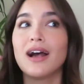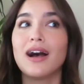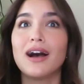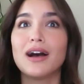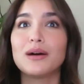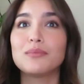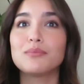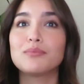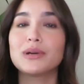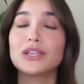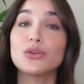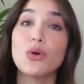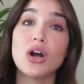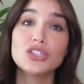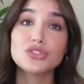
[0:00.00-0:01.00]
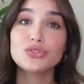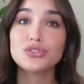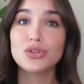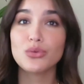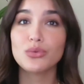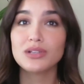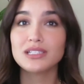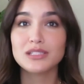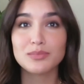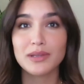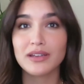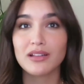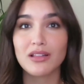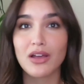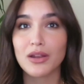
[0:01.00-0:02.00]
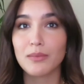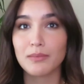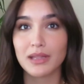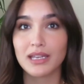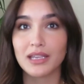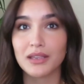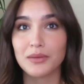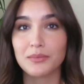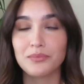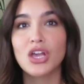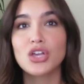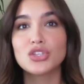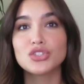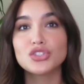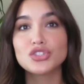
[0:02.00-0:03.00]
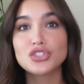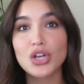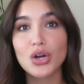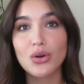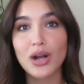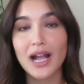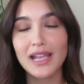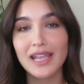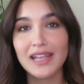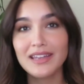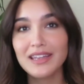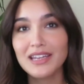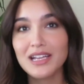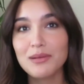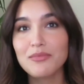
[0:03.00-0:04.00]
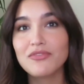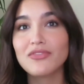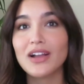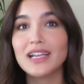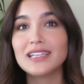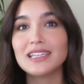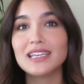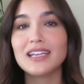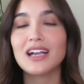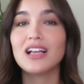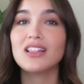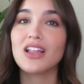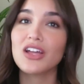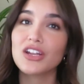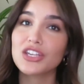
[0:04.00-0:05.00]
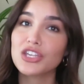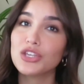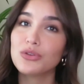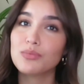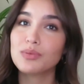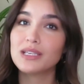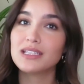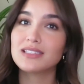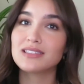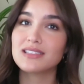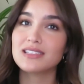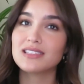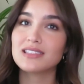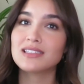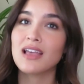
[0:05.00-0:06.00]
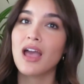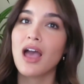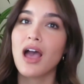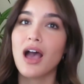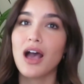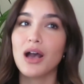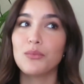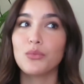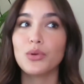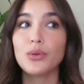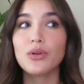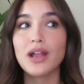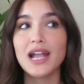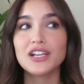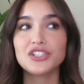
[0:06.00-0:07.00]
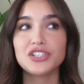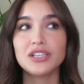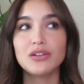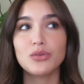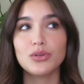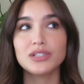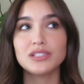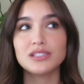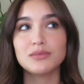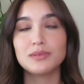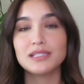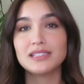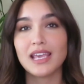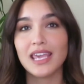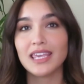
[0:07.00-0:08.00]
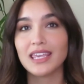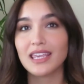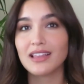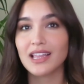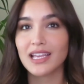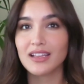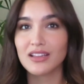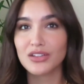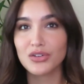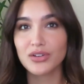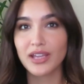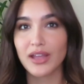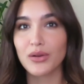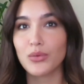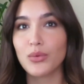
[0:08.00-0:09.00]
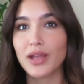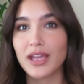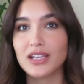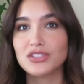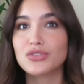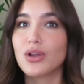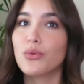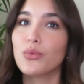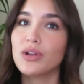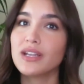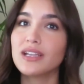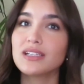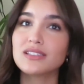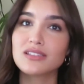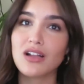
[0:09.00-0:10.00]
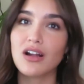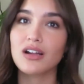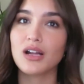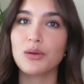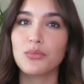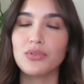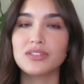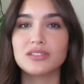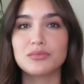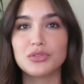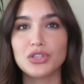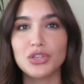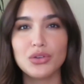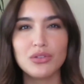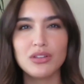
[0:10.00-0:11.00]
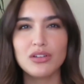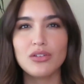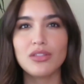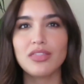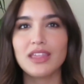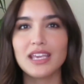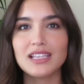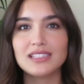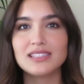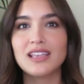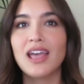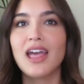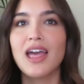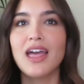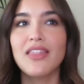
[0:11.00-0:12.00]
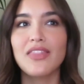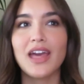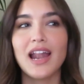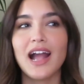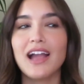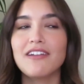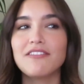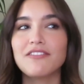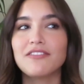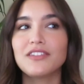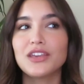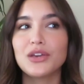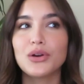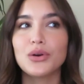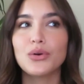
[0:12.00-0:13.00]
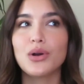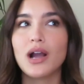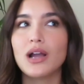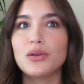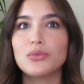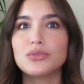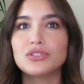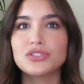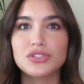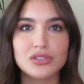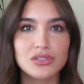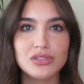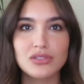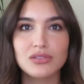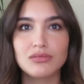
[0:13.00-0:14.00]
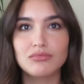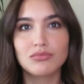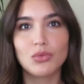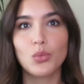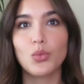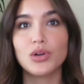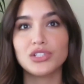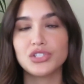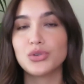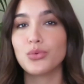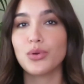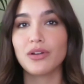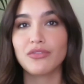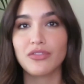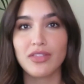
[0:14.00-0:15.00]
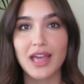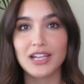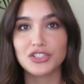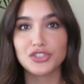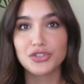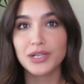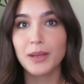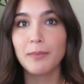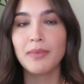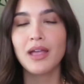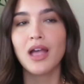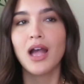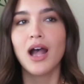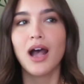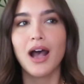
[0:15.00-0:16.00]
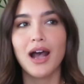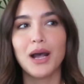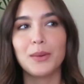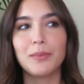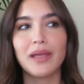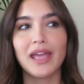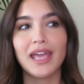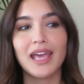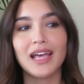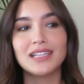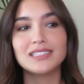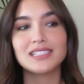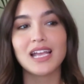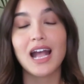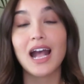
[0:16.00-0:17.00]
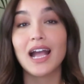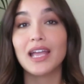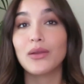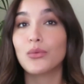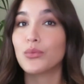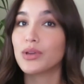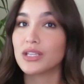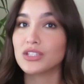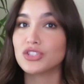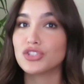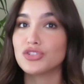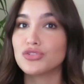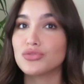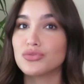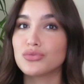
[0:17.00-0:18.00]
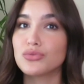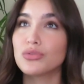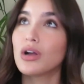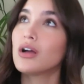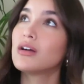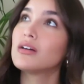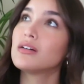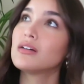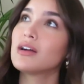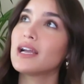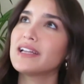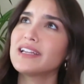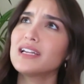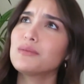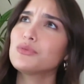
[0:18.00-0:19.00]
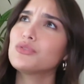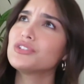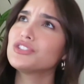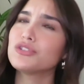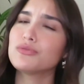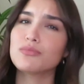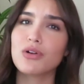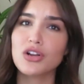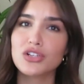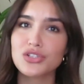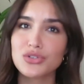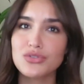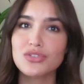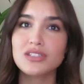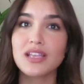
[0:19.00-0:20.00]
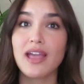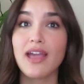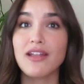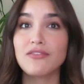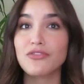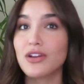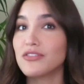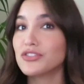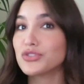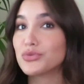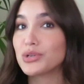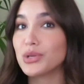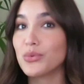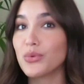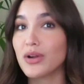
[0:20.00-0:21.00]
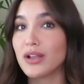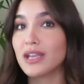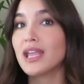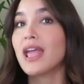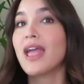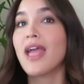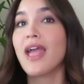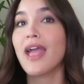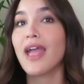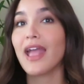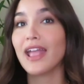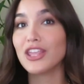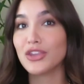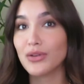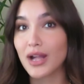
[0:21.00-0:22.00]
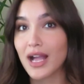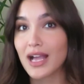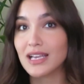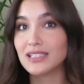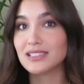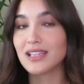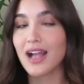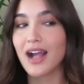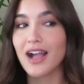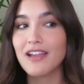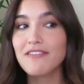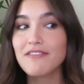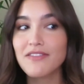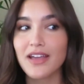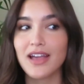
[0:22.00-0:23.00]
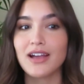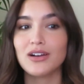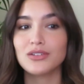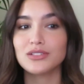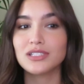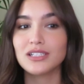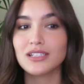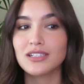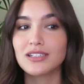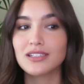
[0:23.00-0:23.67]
But you also don't wanna spend a lot of money. So I ended up finding a lot of cute pieces. We were actually going to be taking like a little getaway, so I wanted to stock up with some cute little things that I feel I would just want to wear for that trip. And I ended up going to Marshall's and Forever 21, and you guys, I found